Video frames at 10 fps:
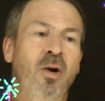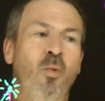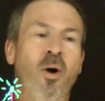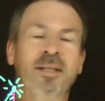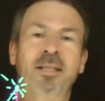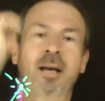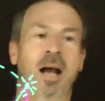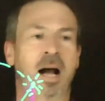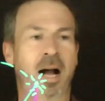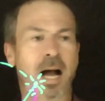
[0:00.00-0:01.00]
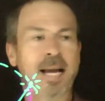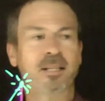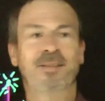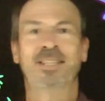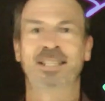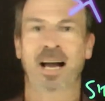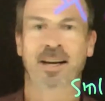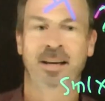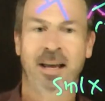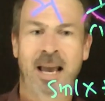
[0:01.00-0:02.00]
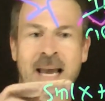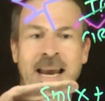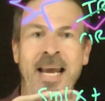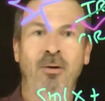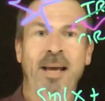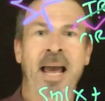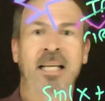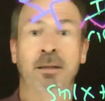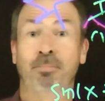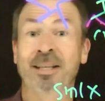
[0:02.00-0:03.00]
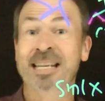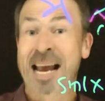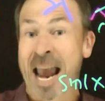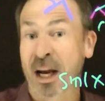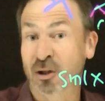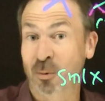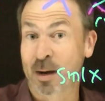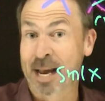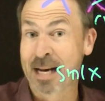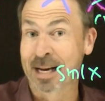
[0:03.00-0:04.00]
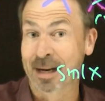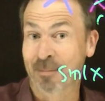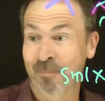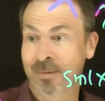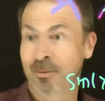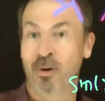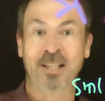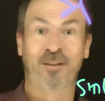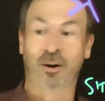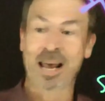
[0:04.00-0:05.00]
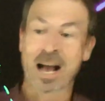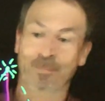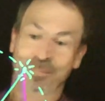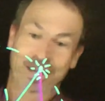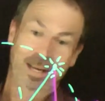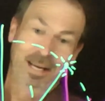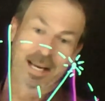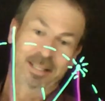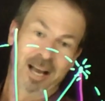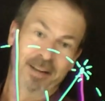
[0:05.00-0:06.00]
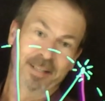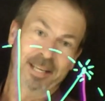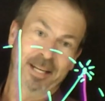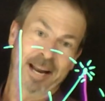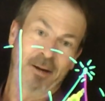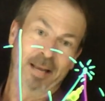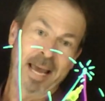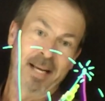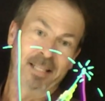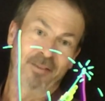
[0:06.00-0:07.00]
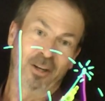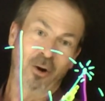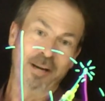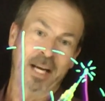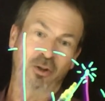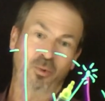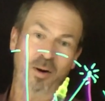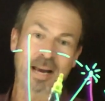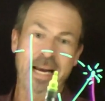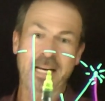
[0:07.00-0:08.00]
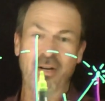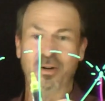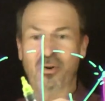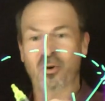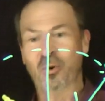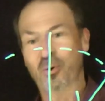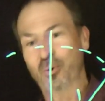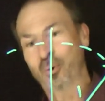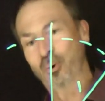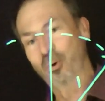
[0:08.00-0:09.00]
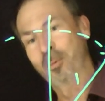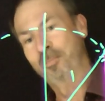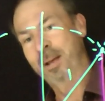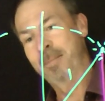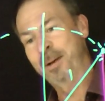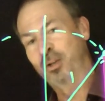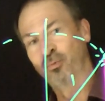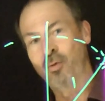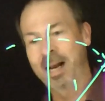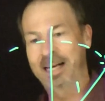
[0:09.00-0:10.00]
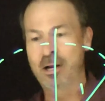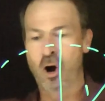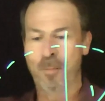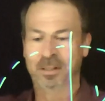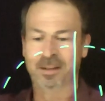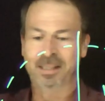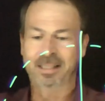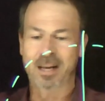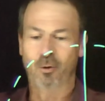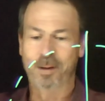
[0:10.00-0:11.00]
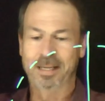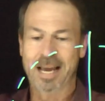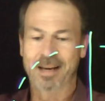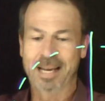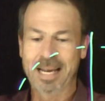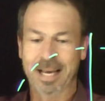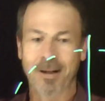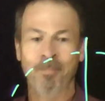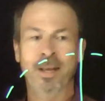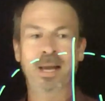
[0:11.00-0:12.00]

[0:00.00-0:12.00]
What's the height of the sun at an angle x plus an extra 180? Well, let's figure it out. Here's the height of the sun at angle x. If I go an extra 180, it'd be directly opposite. The sun would be down here.